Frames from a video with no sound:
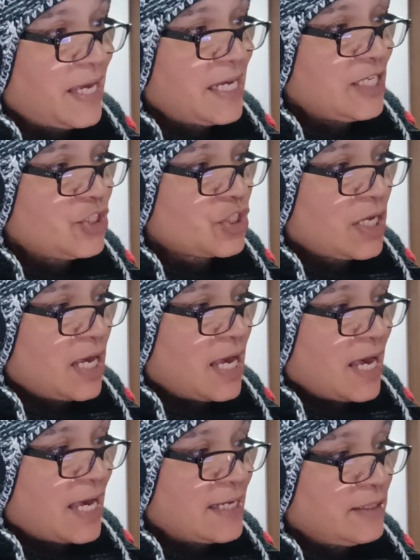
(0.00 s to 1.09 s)
page
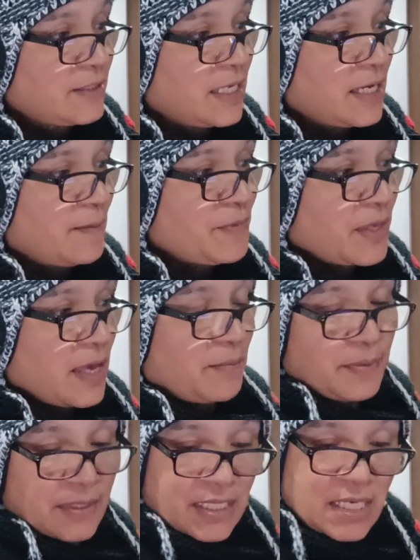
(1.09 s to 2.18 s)
and looking up the
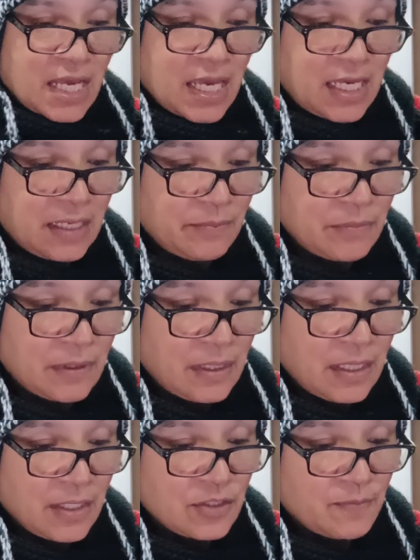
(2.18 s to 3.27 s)
company name
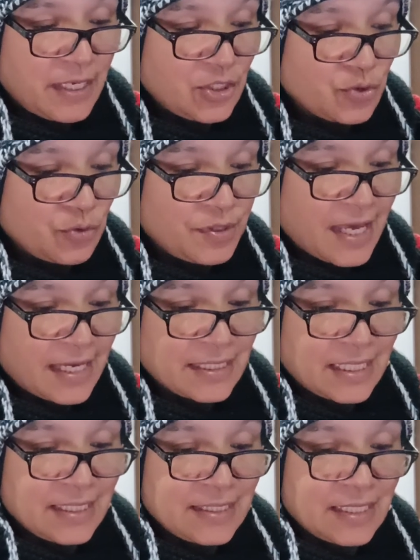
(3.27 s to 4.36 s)
to make sure that
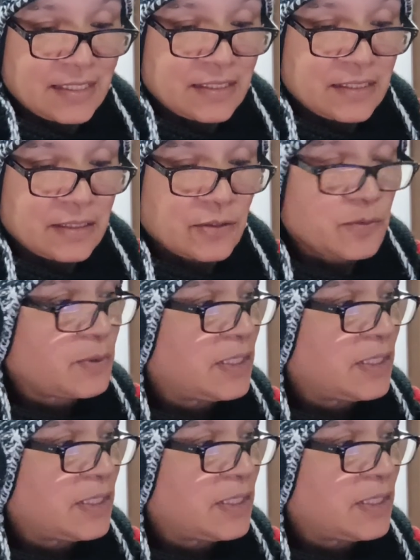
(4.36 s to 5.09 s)
exists as